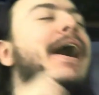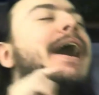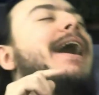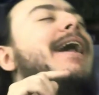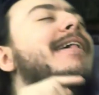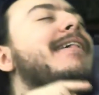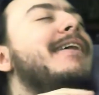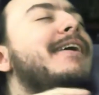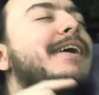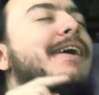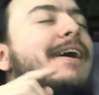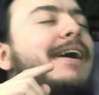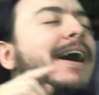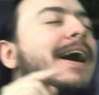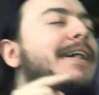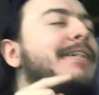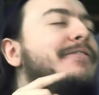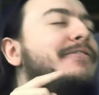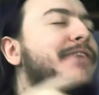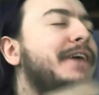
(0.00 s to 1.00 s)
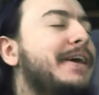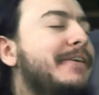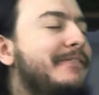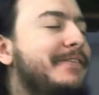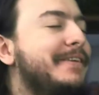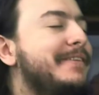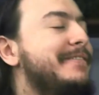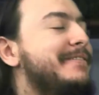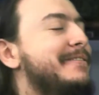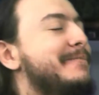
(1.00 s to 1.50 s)
I'll give
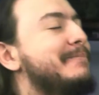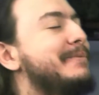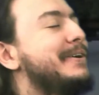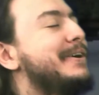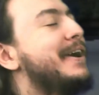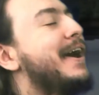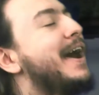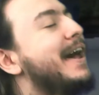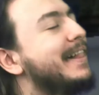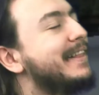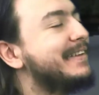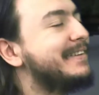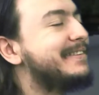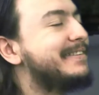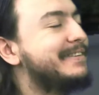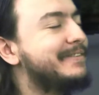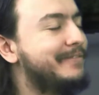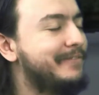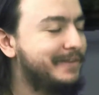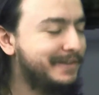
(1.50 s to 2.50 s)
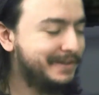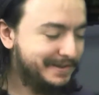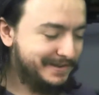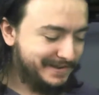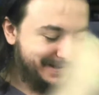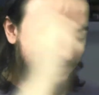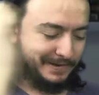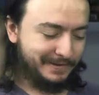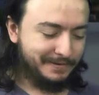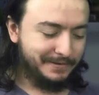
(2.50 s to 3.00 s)
you some dollars if you
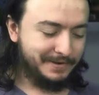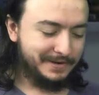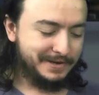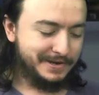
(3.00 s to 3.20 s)
do